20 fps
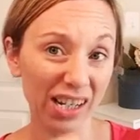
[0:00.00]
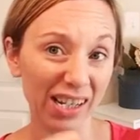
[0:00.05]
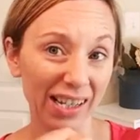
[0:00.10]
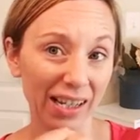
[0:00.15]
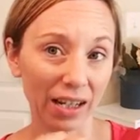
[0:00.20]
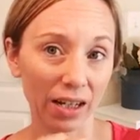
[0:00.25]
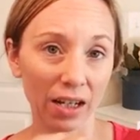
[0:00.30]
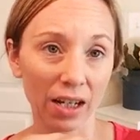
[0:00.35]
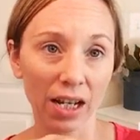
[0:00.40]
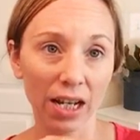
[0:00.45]

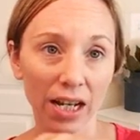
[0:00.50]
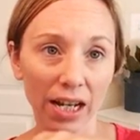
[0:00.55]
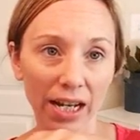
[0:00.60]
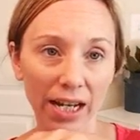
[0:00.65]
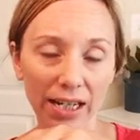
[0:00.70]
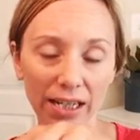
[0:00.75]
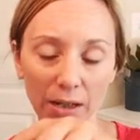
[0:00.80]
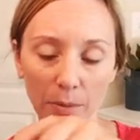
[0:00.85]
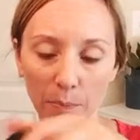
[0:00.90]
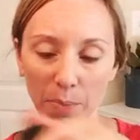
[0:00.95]

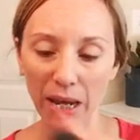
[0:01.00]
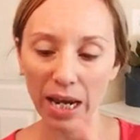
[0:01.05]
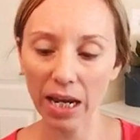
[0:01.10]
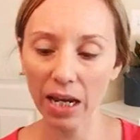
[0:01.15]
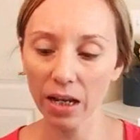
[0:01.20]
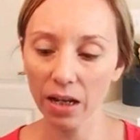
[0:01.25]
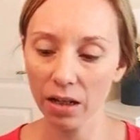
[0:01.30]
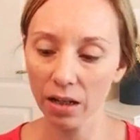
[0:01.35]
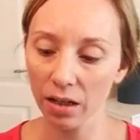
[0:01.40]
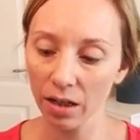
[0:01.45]
It's a
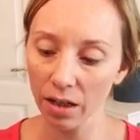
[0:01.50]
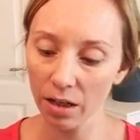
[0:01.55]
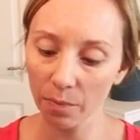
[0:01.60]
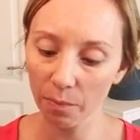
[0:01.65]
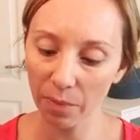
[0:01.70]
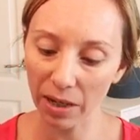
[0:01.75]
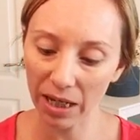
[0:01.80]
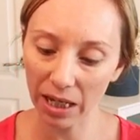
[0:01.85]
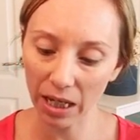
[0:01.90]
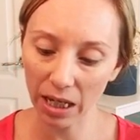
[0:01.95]

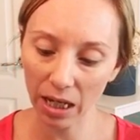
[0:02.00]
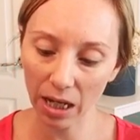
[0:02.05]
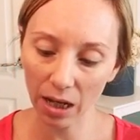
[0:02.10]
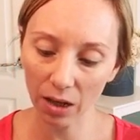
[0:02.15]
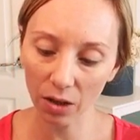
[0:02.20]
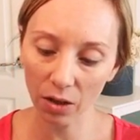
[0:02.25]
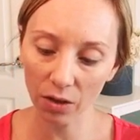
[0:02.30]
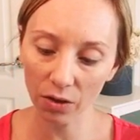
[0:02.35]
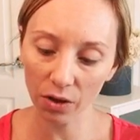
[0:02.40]
pinky color.